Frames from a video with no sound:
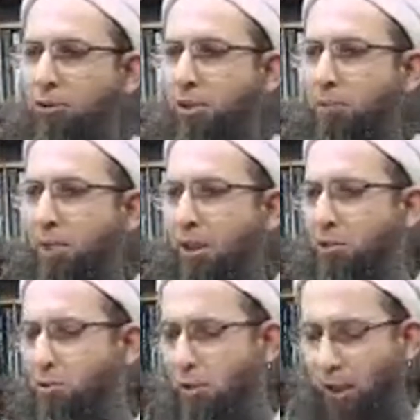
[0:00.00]
some
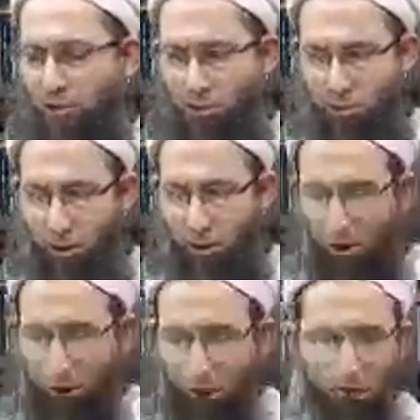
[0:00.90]
things as
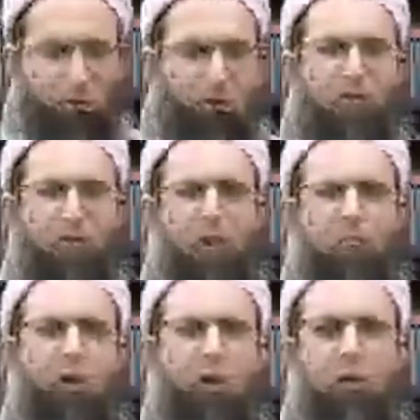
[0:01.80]
occasions of
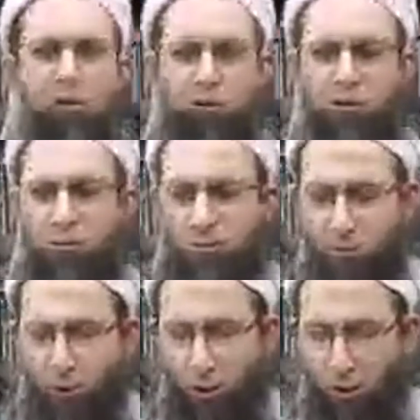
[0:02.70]
celebrations,
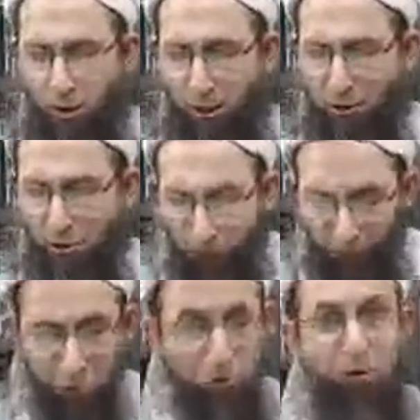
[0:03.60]
as a
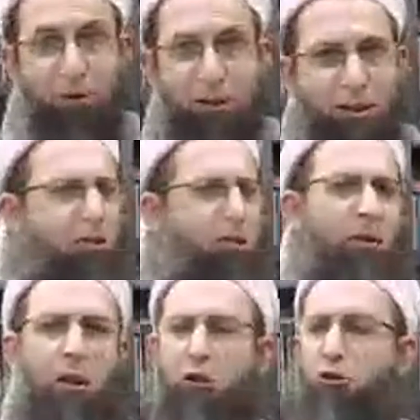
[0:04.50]
cultural thing. They're
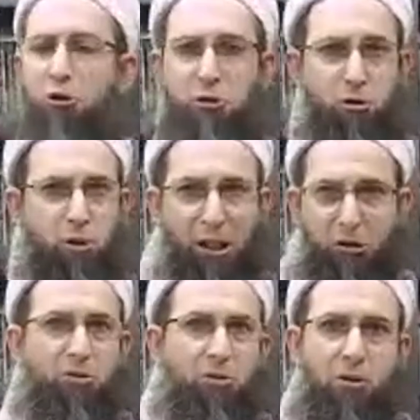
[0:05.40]
not cultural
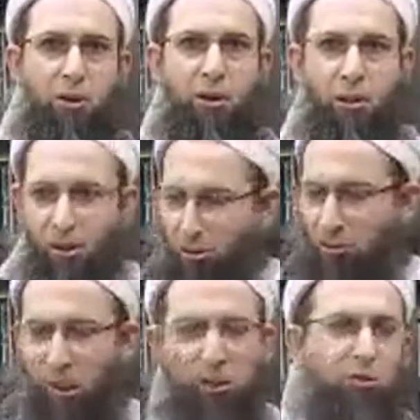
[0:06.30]
occasions. They're not
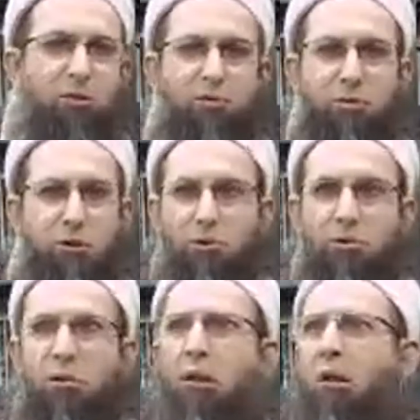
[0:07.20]
occasions of just
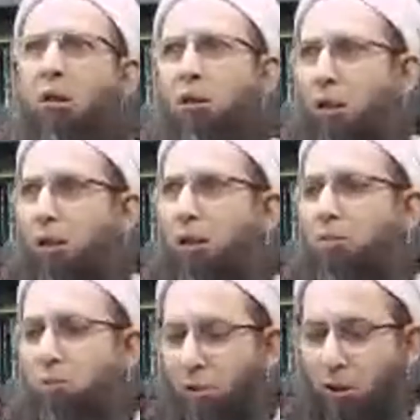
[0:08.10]

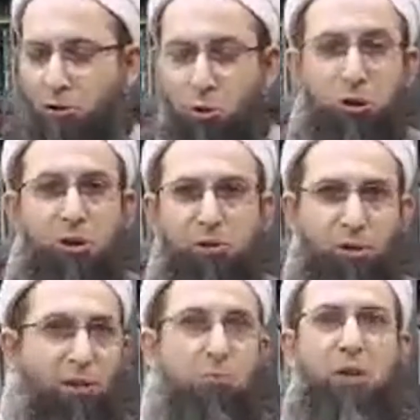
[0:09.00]
social
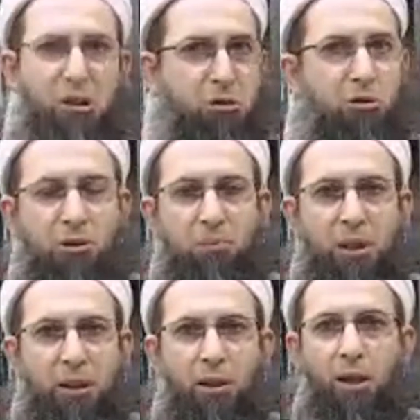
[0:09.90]
celebrations or
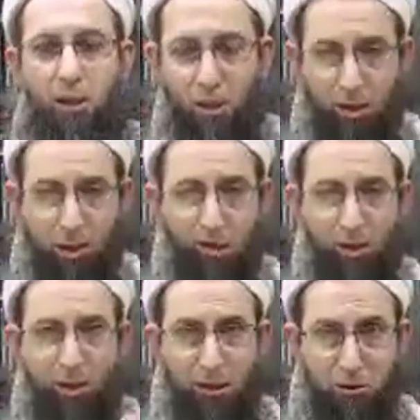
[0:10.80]
something.
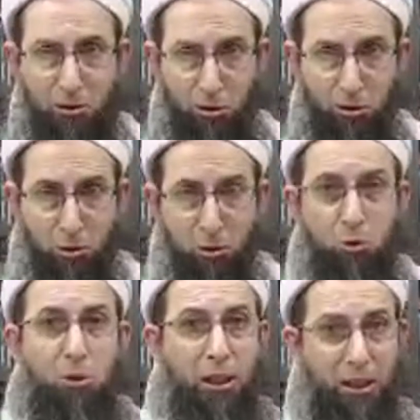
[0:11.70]
The
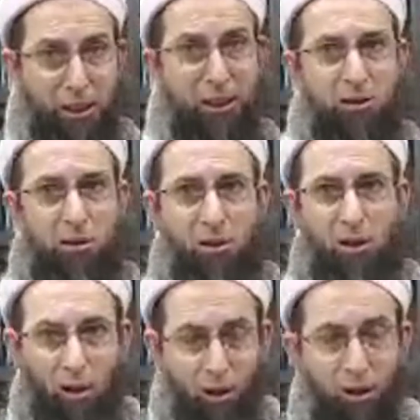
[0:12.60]
two Eid
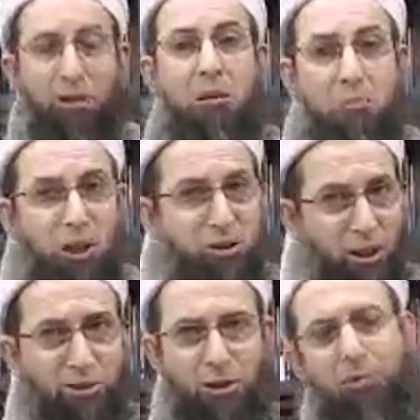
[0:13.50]
are
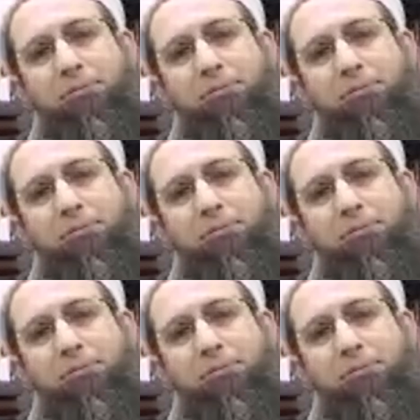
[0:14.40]
ibadat.